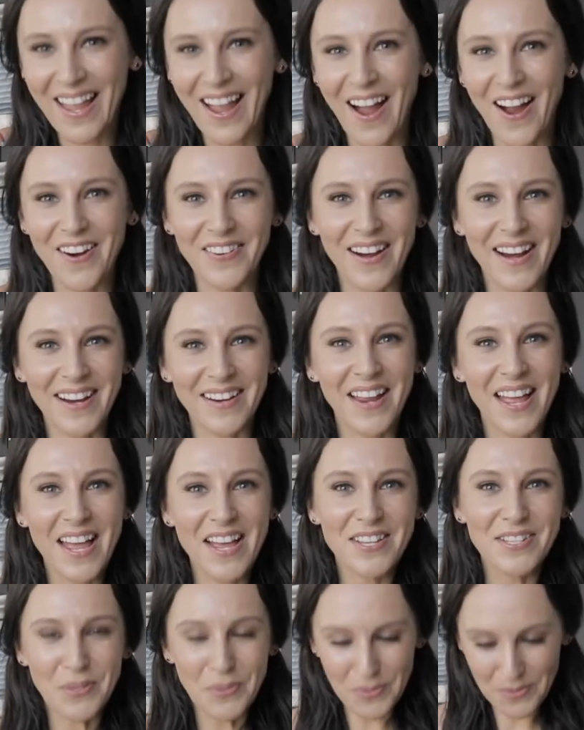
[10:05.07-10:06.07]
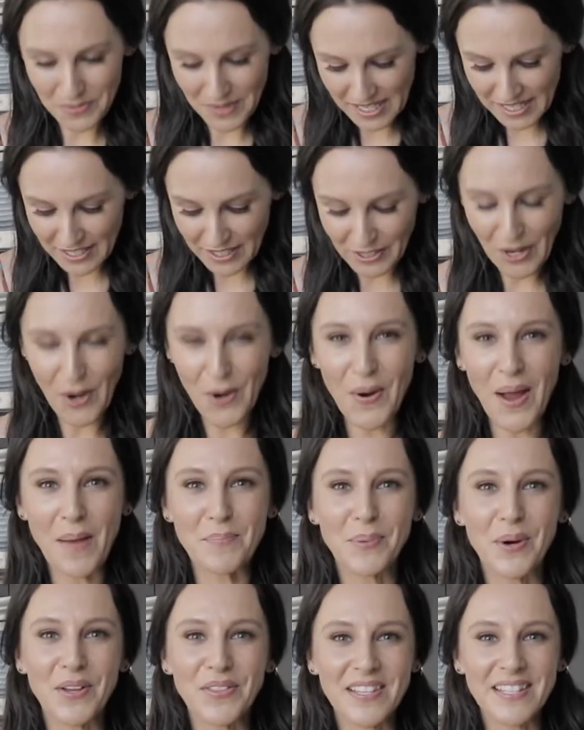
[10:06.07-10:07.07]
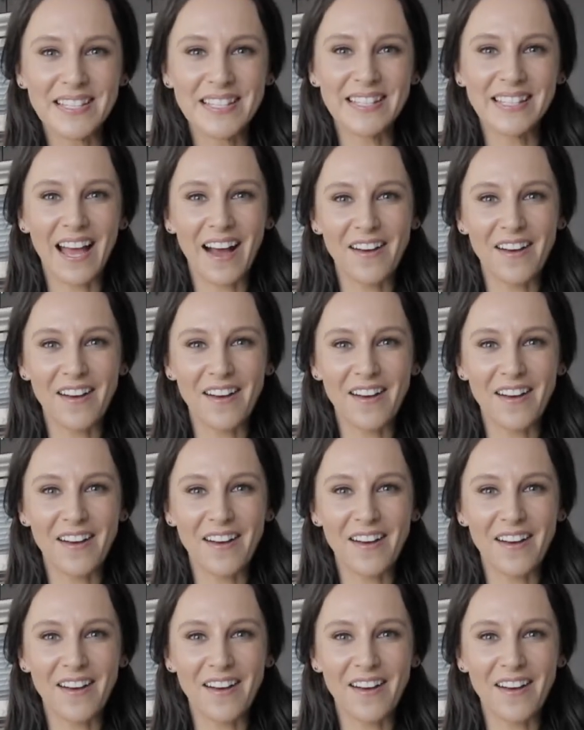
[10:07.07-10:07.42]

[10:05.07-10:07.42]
All right, so we're ready to go and put this in the